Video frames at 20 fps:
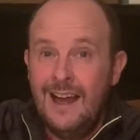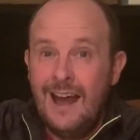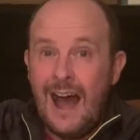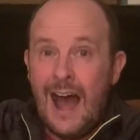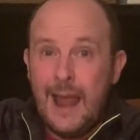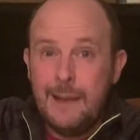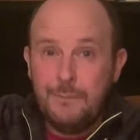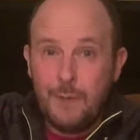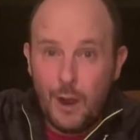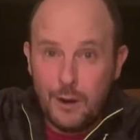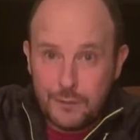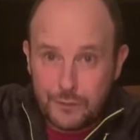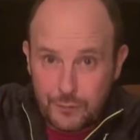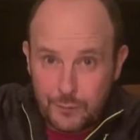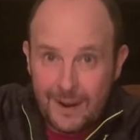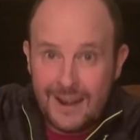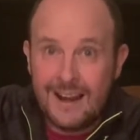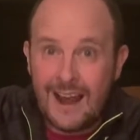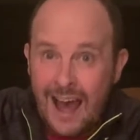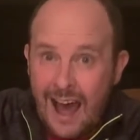I'm now
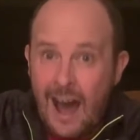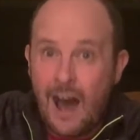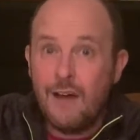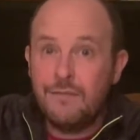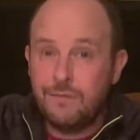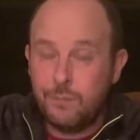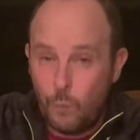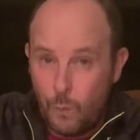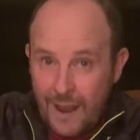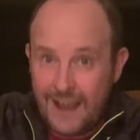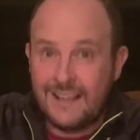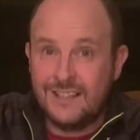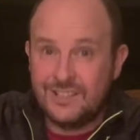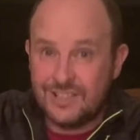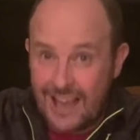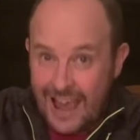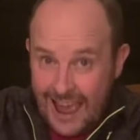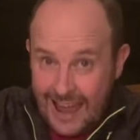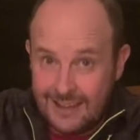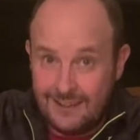three and a half
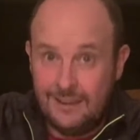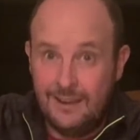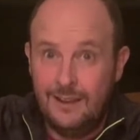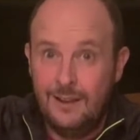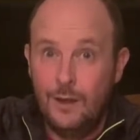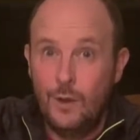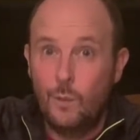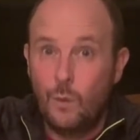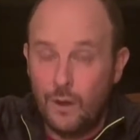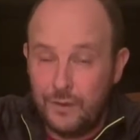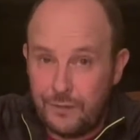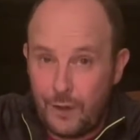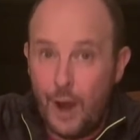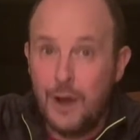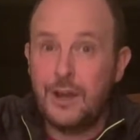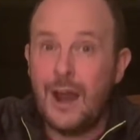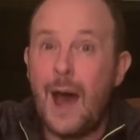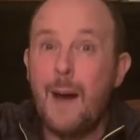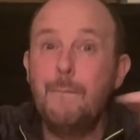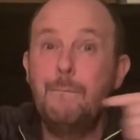weeks in
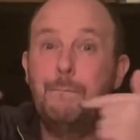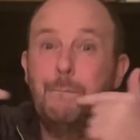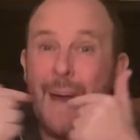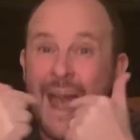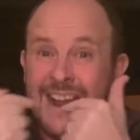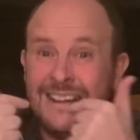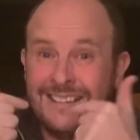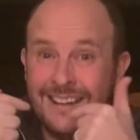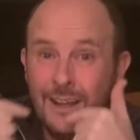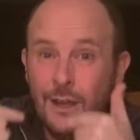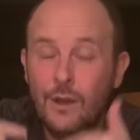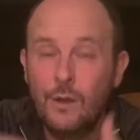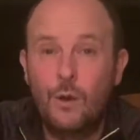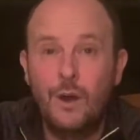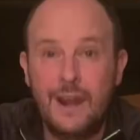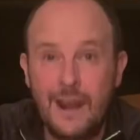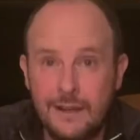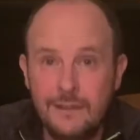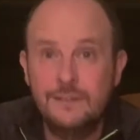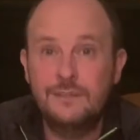without a bite
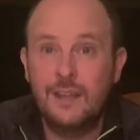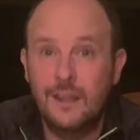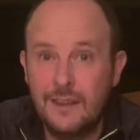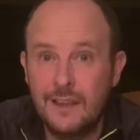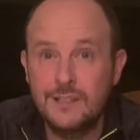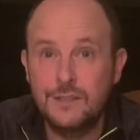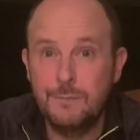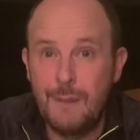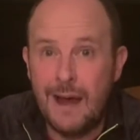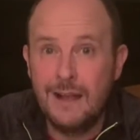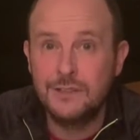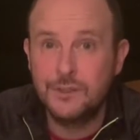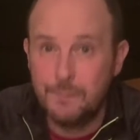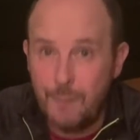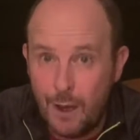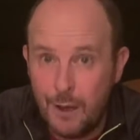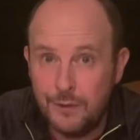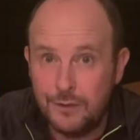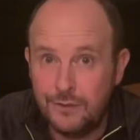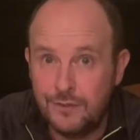going into this man's
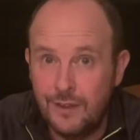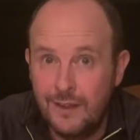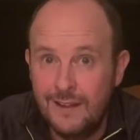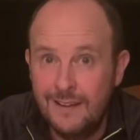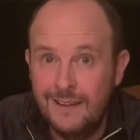mouth